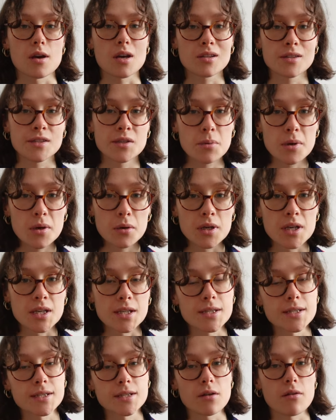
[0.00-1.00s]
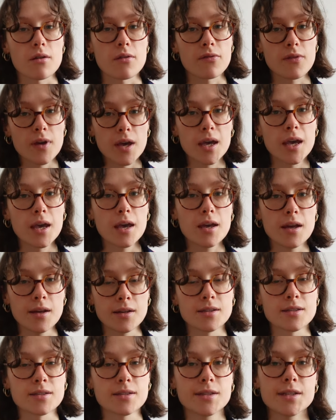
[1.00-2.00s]
And to be honest, I think it
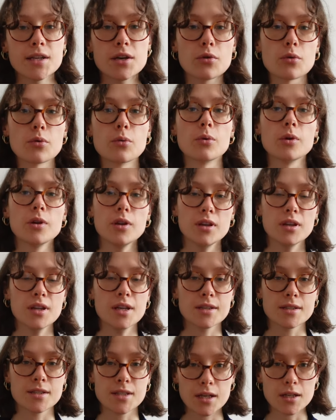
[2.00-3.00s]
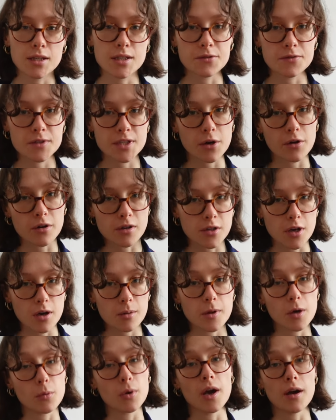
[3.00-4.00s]
is still this negative stereotype
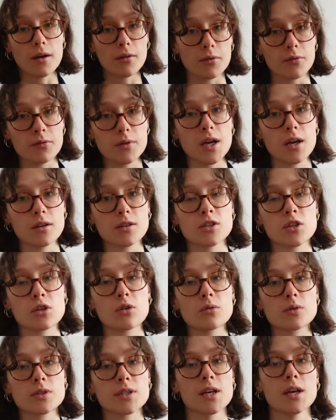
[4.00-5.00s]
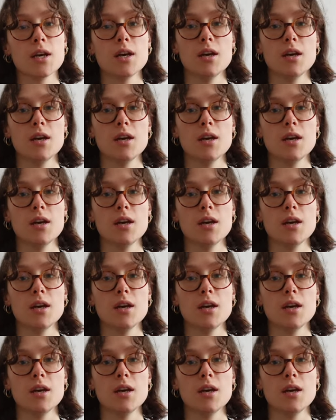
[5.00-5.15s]
that we have of Neanderthals